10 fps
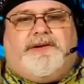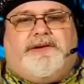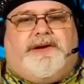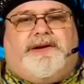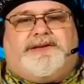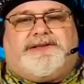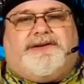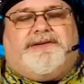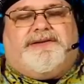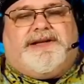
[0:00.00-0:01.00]
You know,
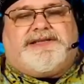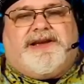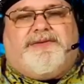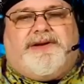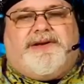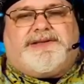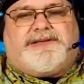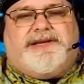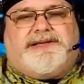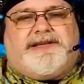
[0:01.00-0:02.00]
so it's like one of
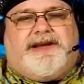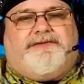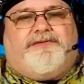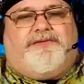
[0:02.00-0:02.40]
those things that I've